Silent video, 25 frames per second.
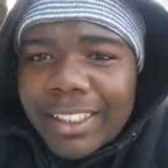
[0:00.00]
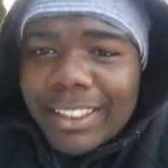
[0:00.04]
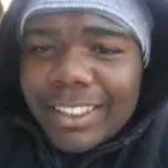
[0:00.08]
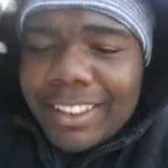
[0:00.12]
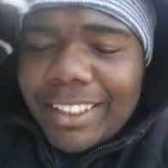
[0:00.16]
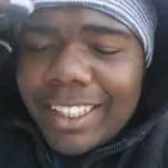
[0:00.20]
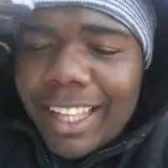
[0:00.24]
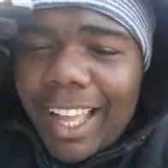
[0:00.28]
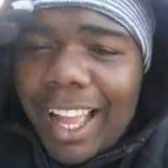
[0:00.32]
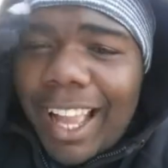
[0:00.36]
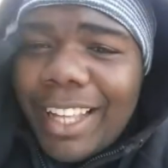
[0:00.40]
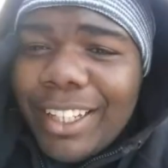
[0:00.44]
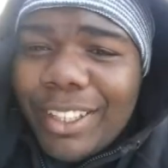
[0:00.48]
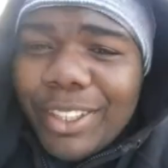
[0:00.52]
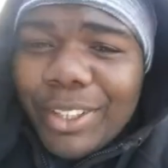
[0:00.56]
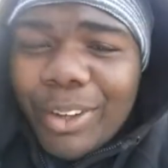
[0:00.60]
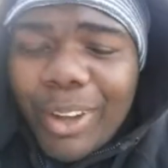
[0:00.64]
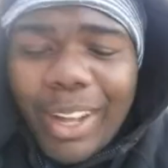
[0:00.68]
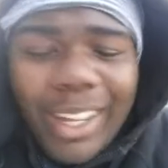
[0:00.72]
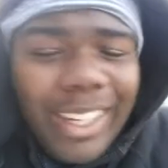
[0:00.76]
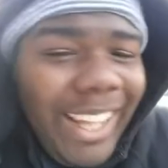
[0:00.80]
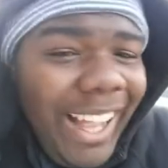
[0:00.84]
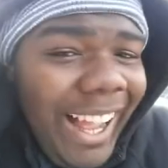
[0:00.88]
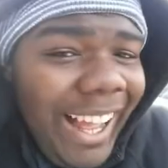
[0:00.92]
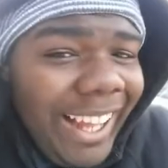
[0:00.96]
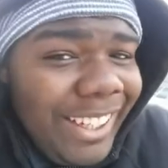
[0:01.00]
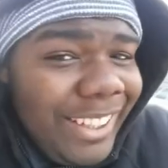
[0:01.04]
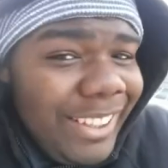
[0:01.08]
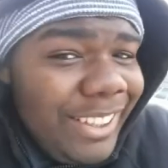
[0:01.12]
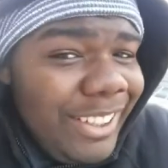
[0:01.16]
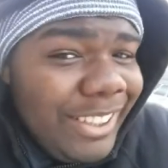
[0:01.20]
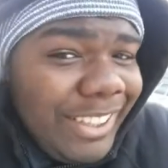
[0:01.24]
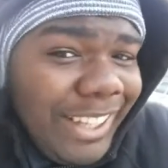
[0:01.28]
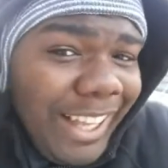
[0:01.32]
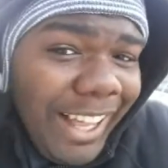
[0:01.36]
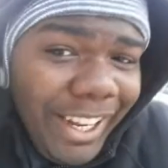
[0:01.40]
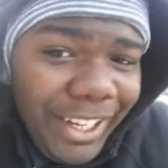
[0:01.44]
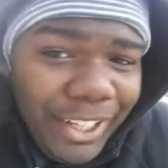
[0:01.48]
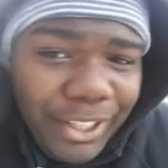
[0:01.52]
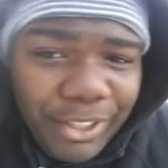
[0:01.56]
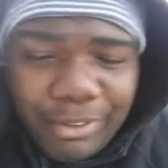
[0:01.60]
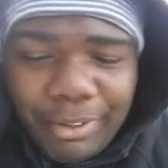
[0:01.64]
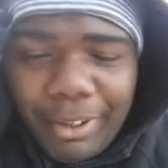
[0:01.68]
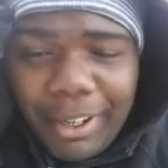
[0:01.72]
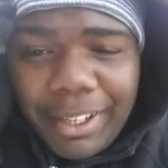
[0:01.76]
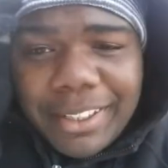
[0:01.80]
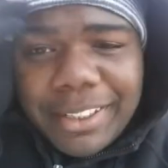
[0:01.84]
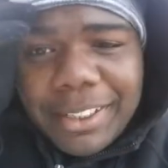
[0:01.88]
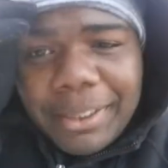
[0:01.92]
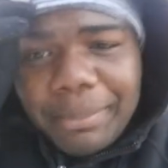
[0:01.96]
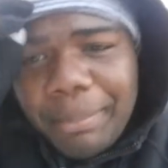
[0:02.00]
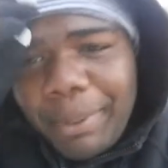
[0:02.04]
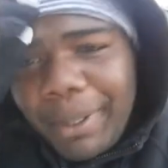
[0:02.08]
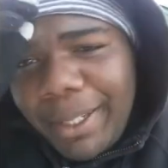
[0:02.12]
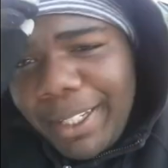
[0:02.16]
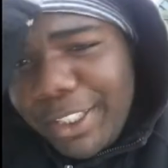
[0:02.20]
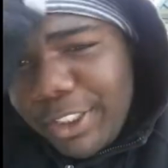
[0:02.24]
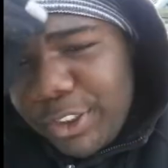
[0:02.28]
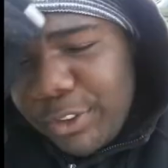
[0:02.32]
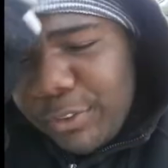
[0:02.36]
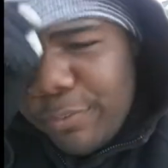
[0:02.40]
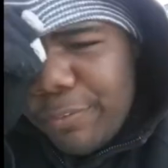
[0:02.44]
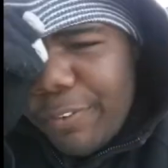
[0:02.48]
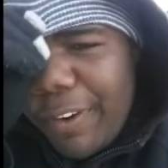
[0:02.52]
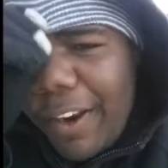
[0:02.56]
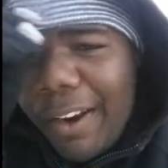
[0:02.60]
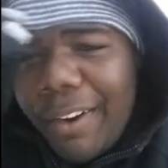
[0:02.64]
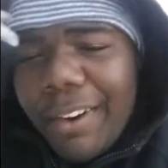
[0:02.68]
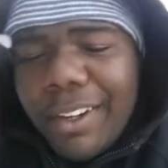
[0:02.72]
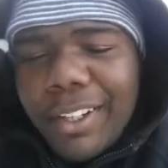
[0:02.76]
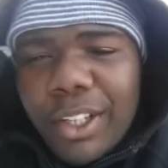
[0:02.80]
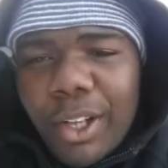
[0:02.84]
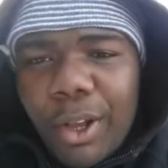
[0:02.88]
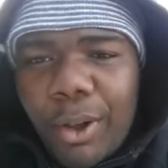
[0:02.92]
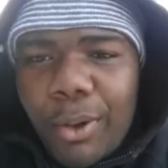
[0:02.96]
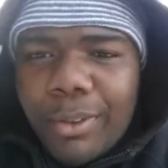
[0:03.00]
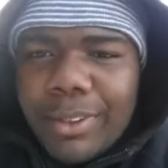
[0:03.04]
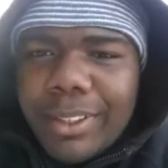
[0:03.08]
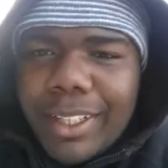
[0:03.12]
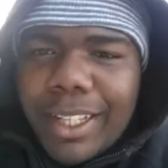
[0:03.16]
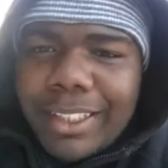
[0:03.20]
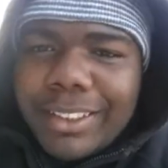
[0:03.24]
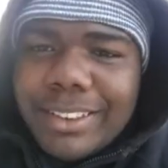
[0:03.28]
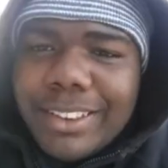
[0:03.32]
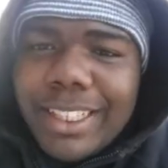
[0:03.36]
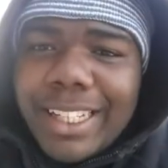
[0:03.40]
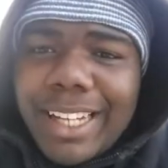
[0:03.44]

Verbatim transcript: I know I kind of look kind of crazy, but it's very cold outside.